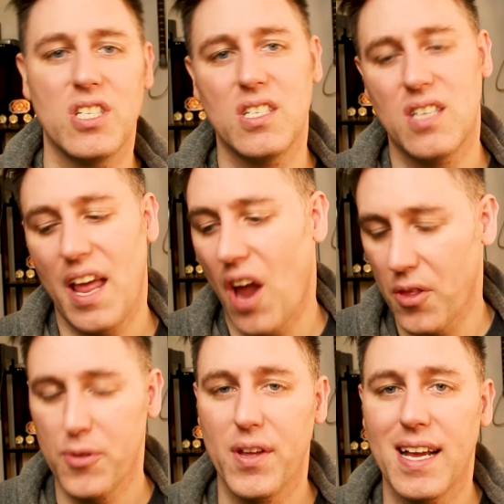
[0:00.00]
and, and
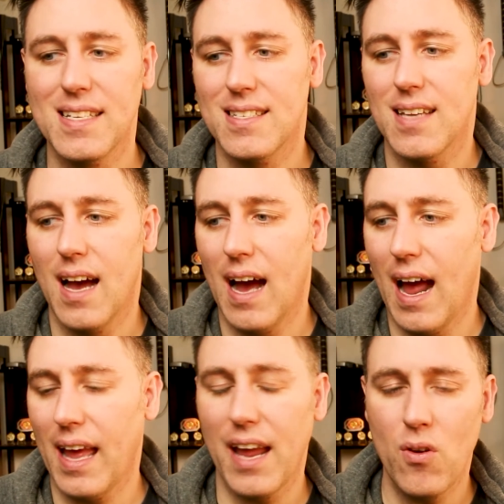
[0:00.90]
other things, uh,
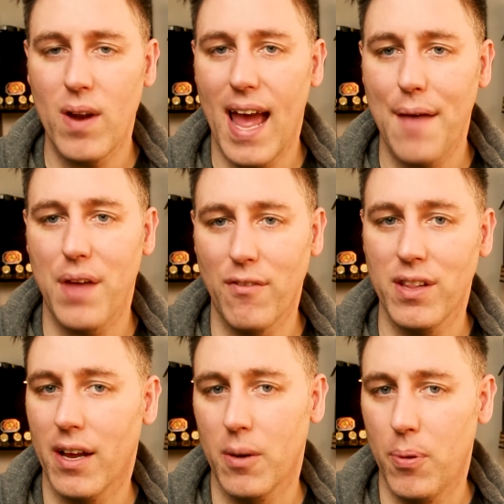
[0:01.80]
like I don't have
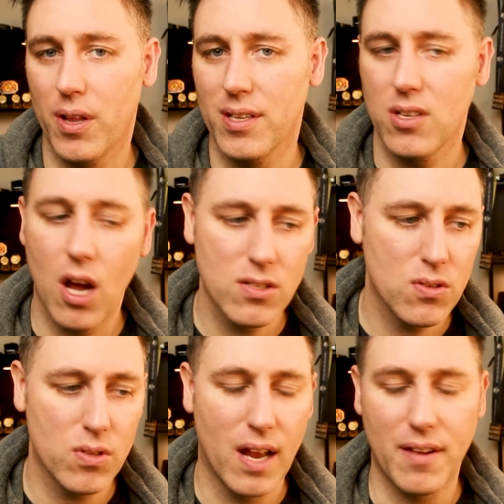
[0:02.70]
everything I'm gonna put on this
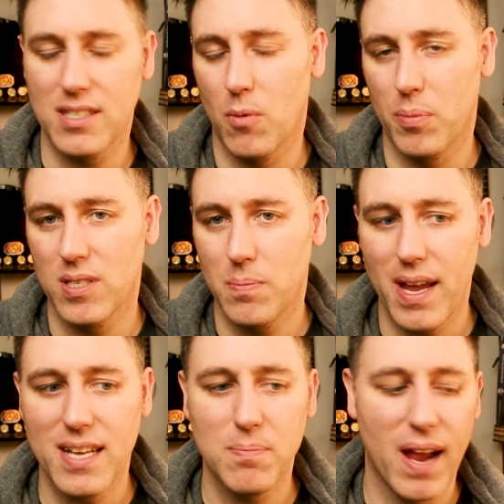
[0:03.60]
console. I've got some open
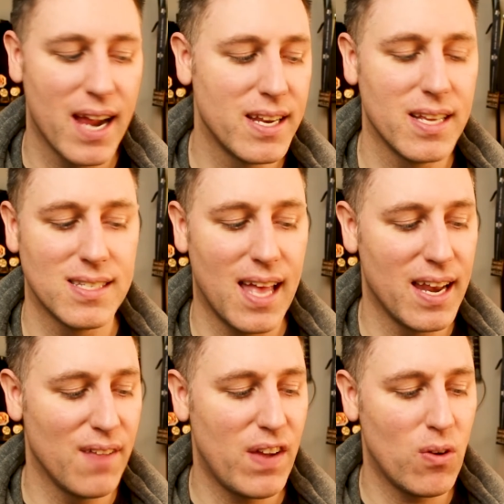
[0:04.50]
space. My idea is
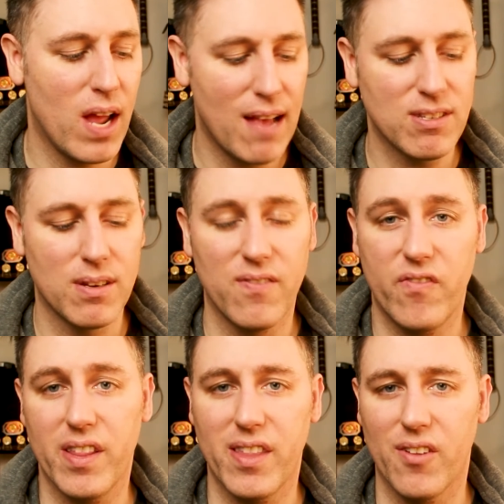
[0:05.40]
that if I don't have something to
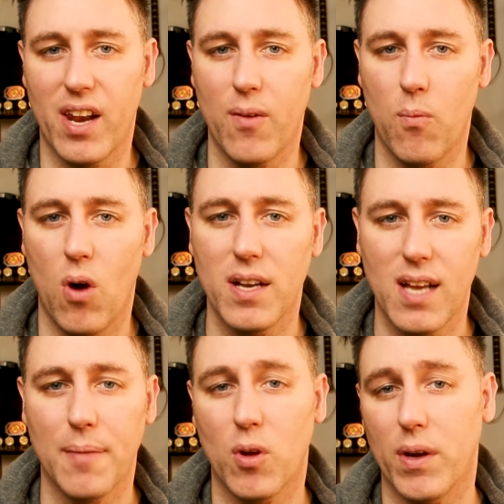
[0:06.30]
fit there that I want,
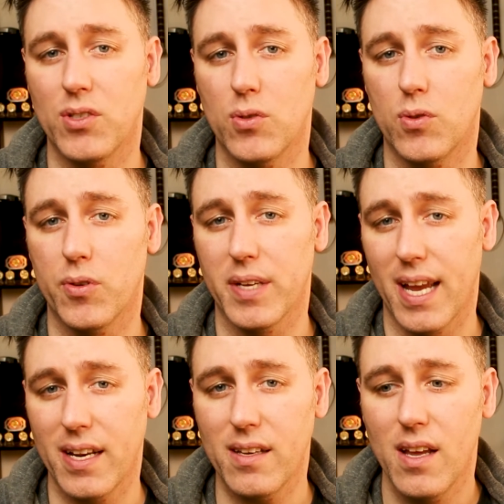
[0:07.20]
I'm going to
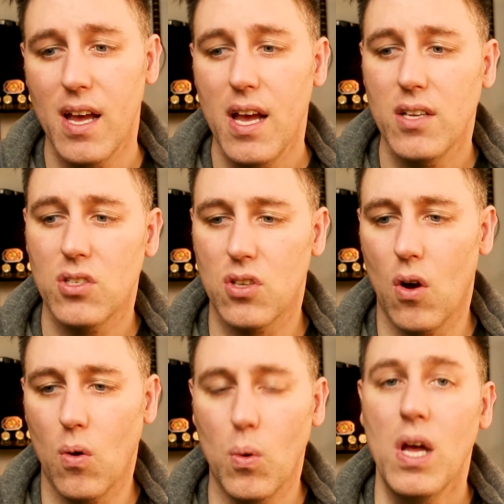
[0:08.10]
create it.
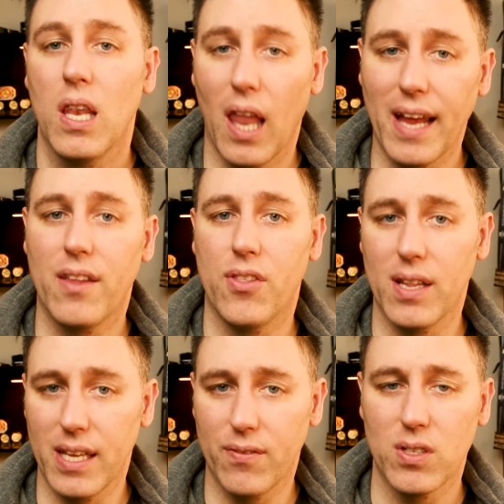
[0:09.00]
So like the
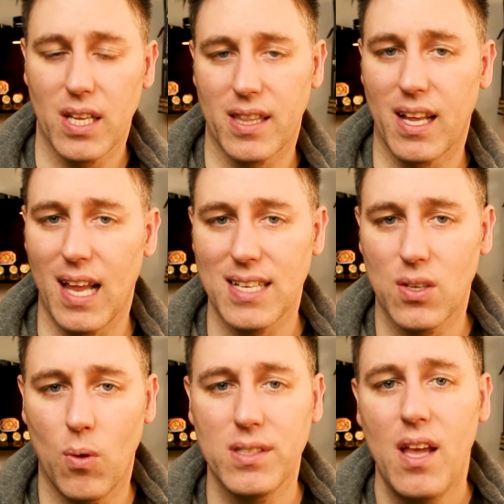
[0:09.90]
levers, like the
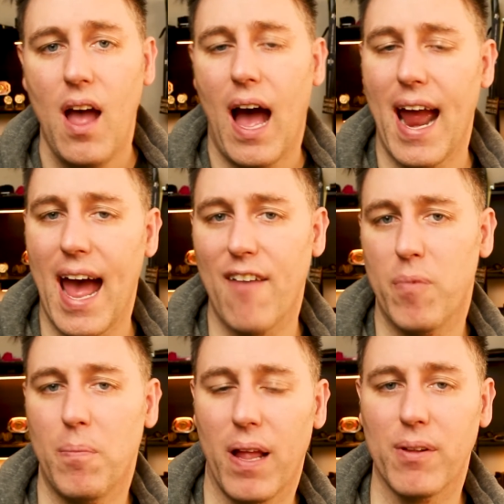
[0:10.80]
classic ones, I have
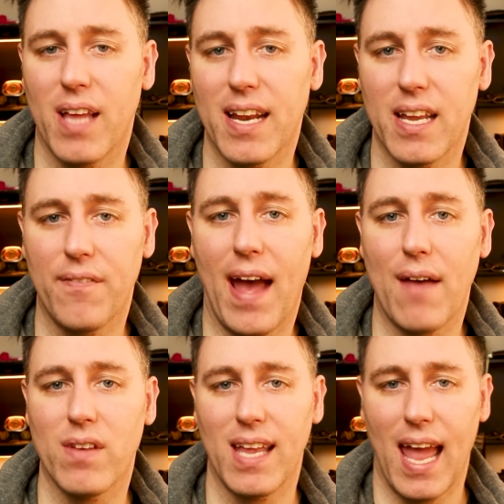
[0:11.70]
been playing with the idea of
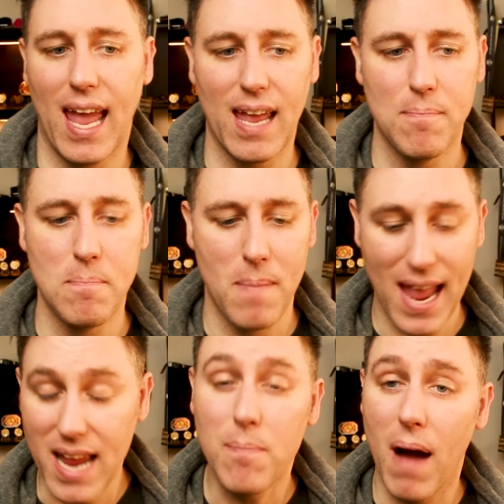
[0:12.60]
having a
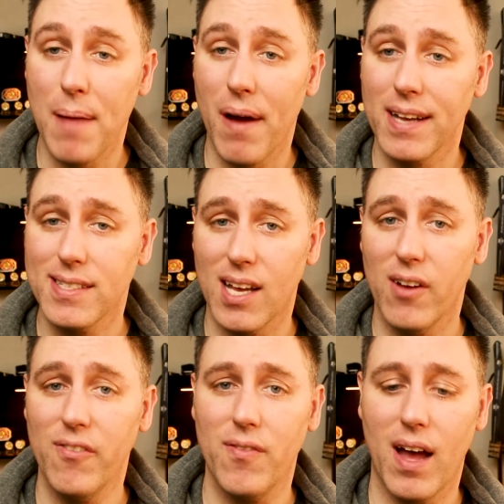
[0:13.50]
made by
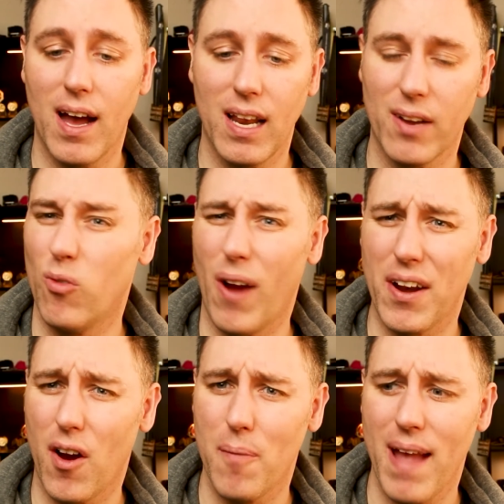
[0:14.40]
myself, uh, like
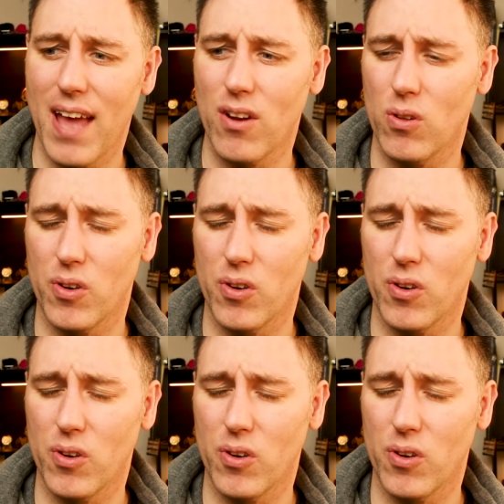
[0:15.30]
radar panel